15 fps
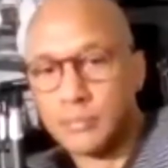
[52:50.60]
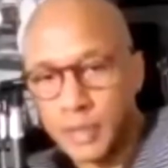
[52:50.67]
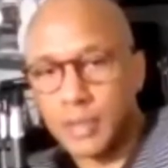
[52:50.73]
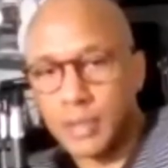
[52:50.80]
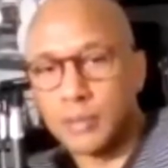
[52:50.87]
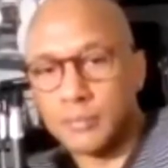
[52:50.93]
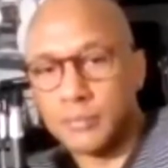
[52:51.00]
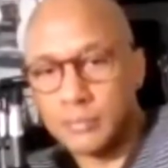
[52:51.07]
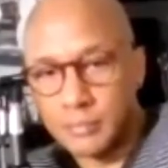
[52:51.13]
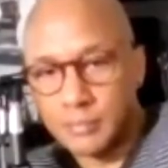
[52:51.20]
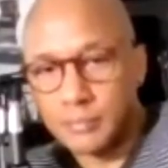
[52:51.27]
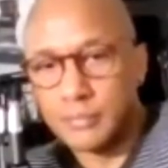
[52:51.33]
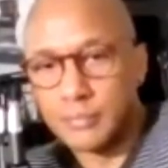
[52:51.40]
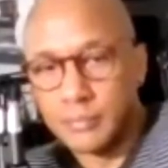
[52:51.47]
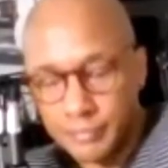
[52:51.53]
Yeah.
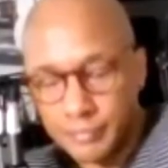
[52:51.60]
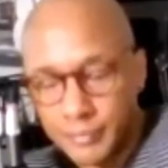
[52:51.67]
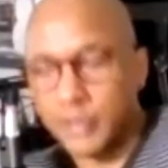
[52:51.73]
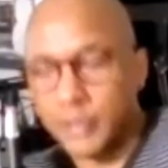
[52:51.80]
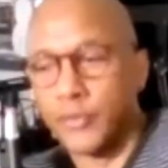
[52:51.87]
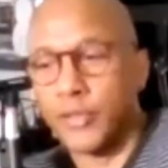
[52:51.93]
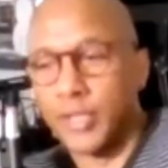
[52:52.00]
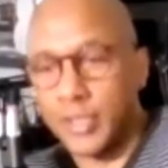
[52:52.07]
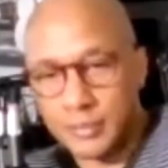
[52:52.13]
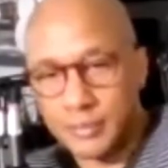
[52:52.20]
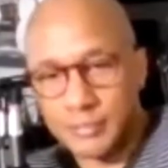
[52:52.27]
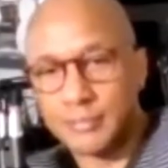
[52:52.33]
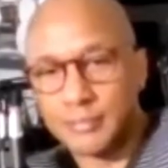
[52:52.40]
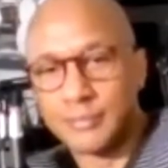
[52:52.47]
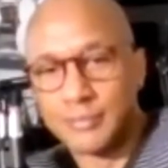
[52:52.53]
Agreed.
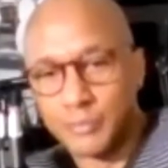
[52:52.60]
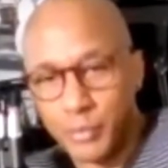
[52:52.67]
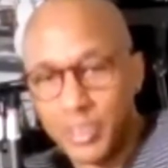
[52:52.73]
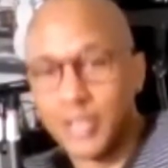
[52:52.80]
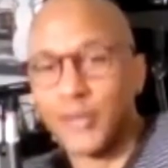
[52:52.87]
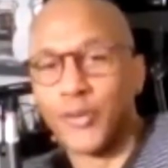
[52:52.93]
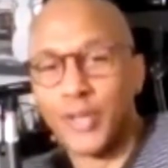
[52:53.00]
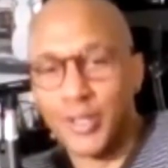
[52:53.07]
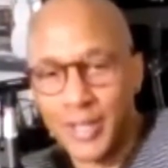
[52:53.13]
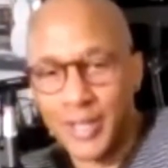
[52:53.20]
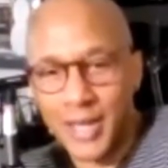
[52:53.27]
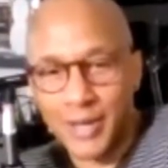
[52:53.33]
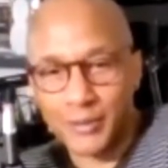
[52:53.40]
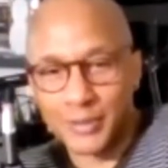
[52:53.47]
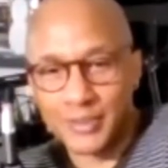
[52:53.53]
We agree
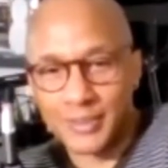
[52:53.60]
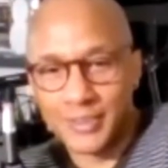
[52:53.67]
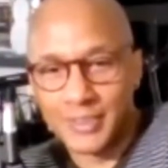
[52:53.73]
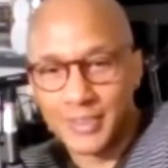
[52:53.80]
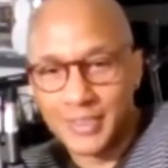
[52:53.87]
on that one.